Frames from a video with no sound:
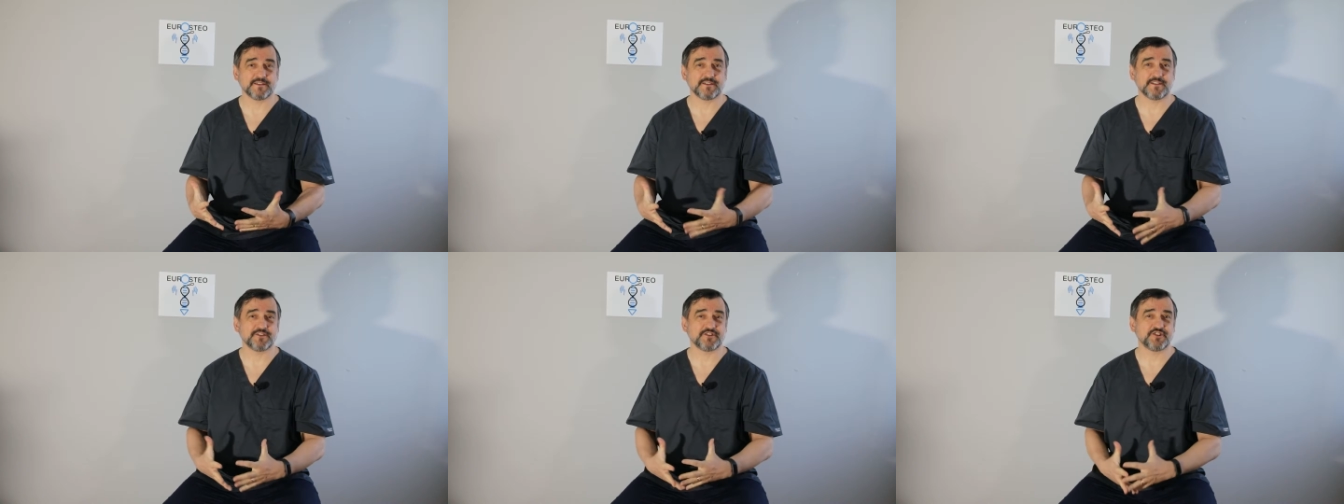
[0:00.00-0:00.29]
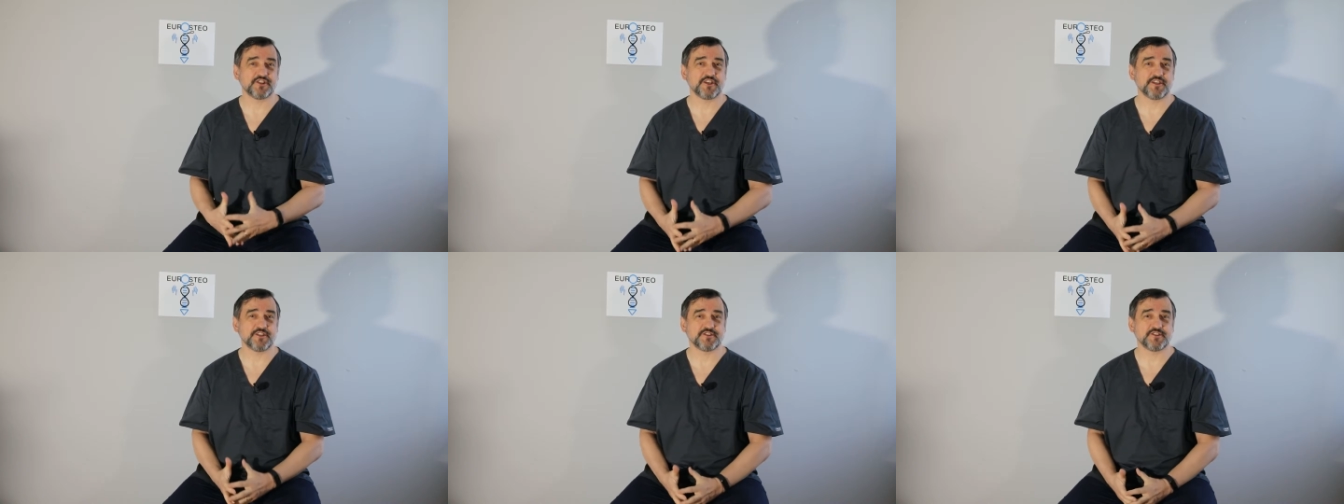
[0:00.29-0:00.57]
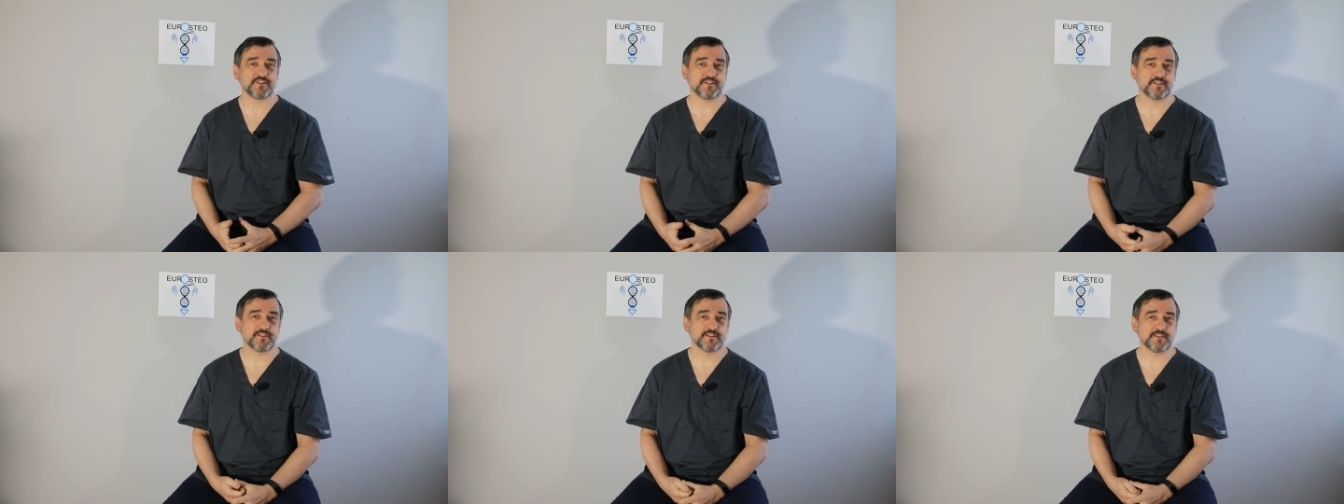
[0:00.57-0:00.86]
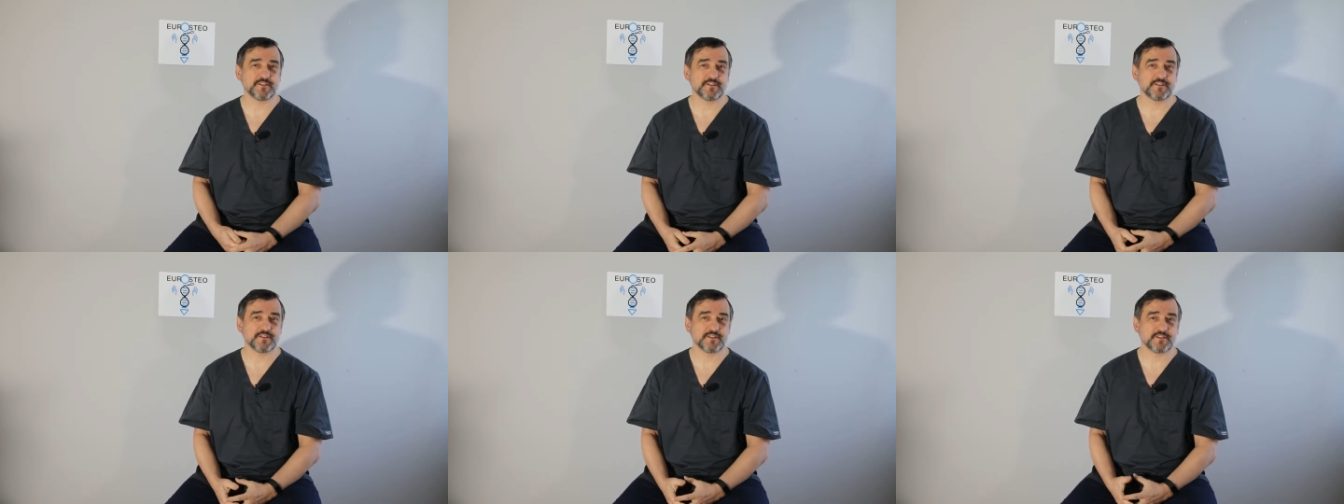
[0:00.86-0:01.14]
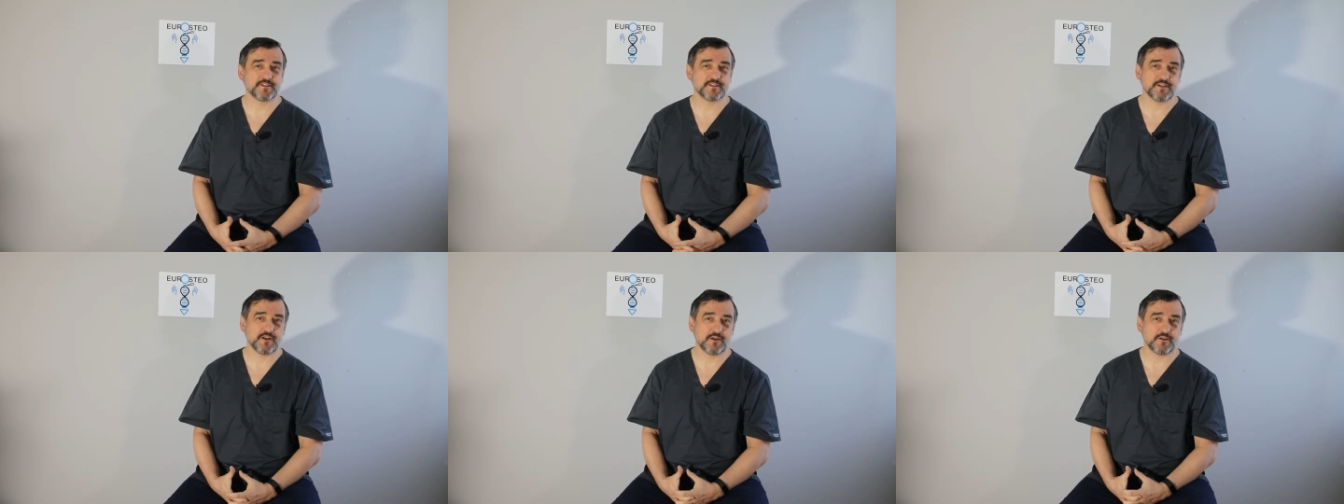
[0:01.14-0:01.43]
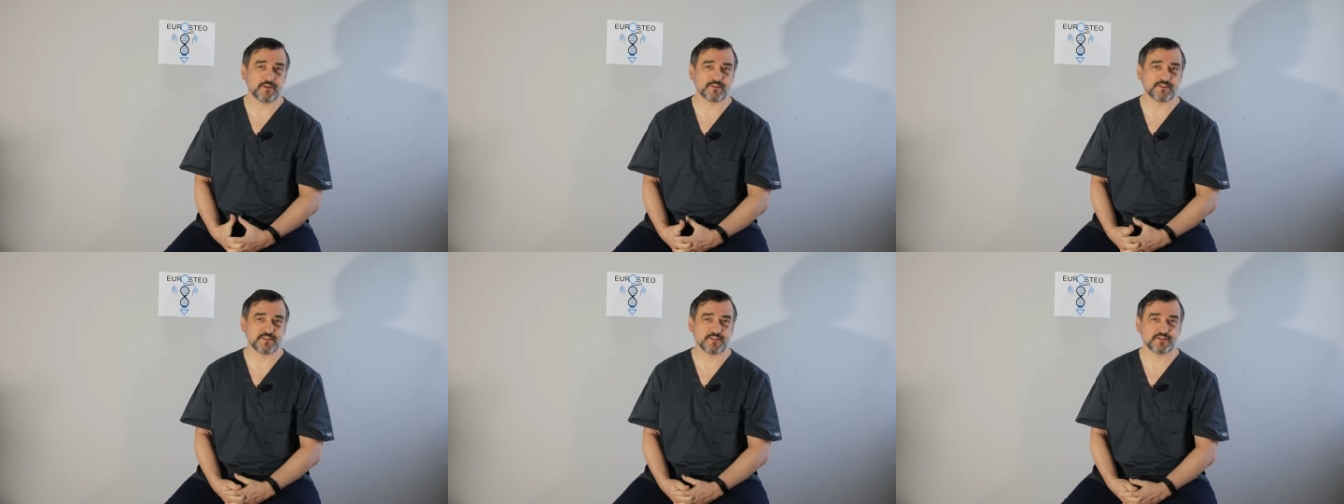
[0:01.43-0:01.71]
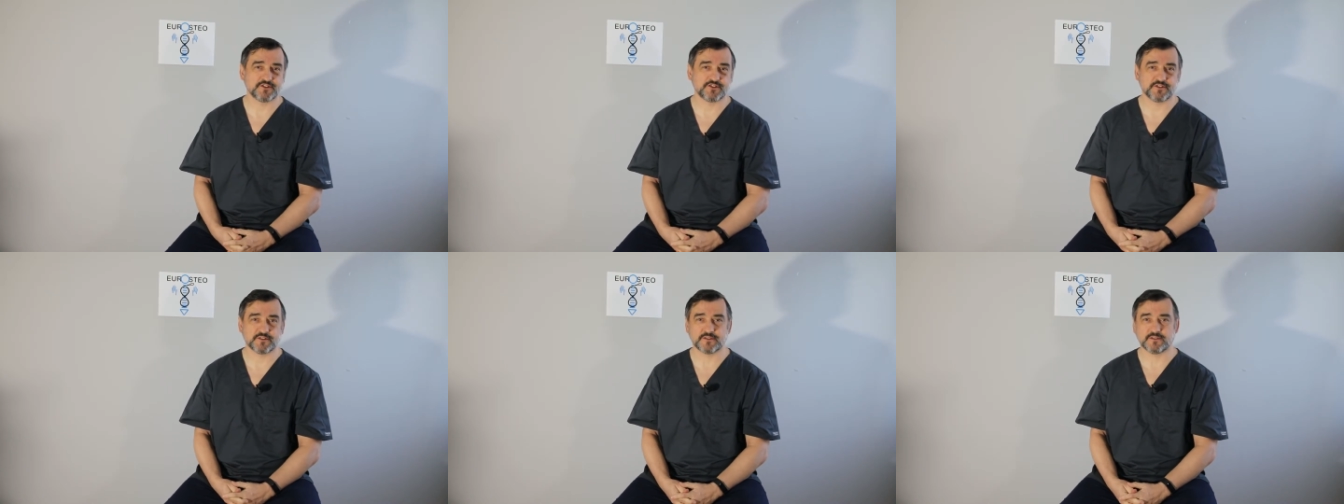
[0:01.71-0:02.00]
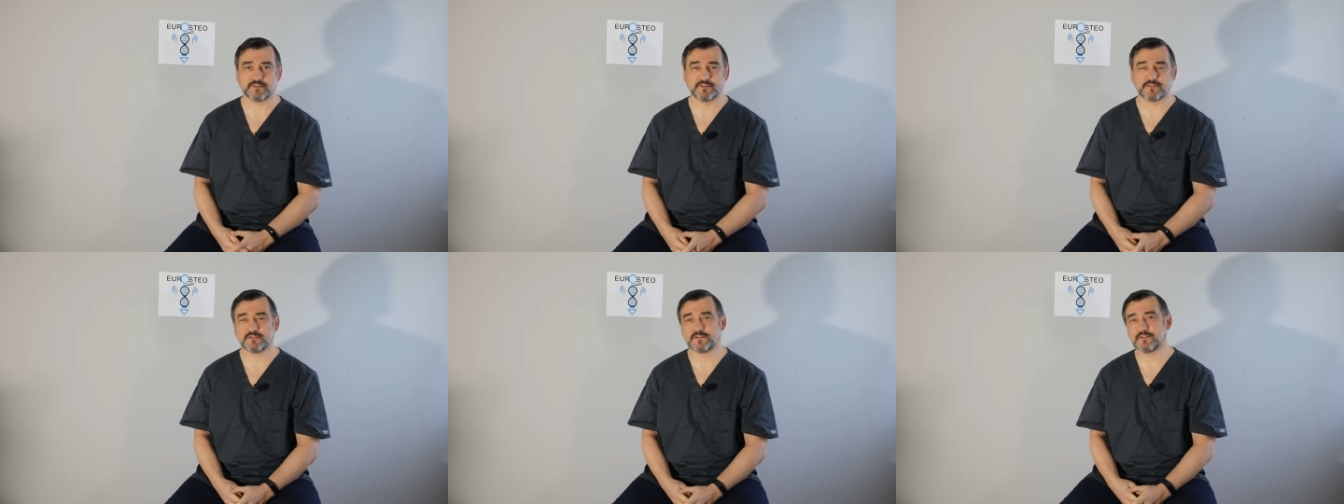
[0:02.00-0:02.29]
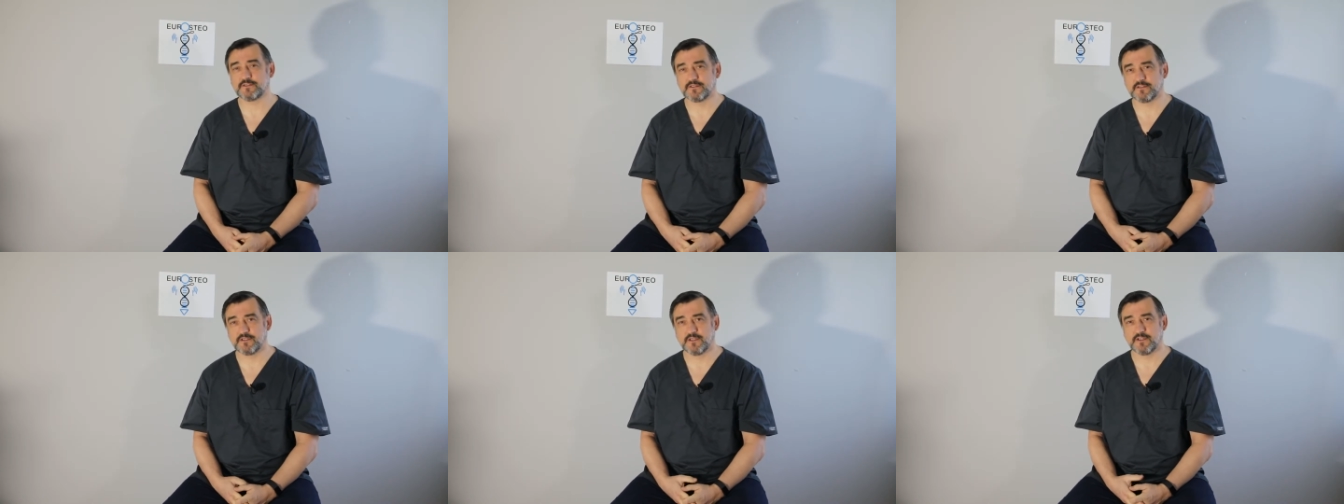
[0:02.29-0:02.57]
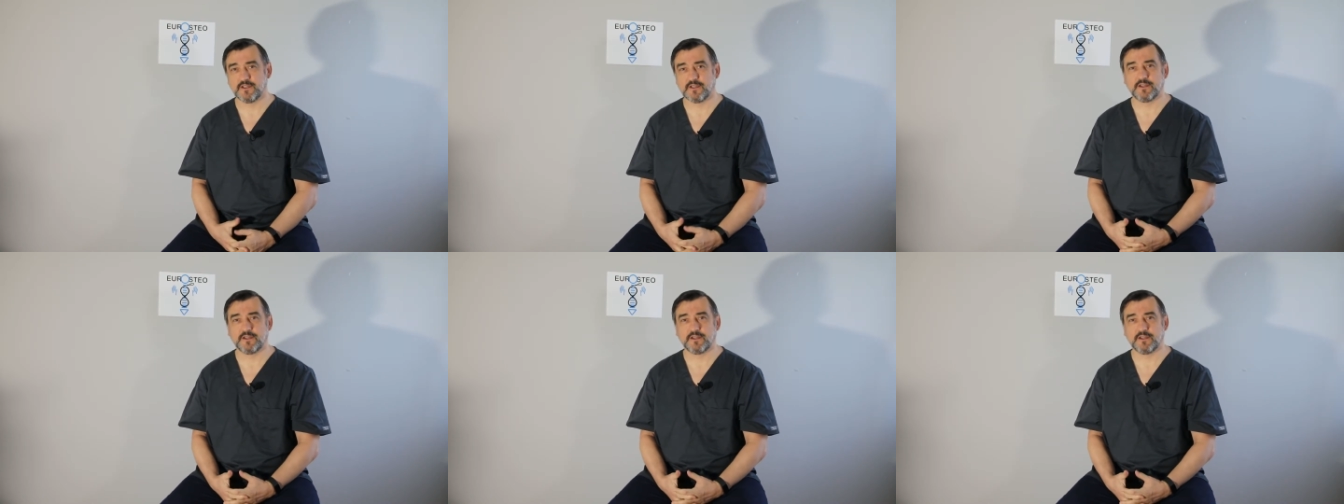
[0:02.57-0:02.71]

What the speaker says: exchanges, oxygen,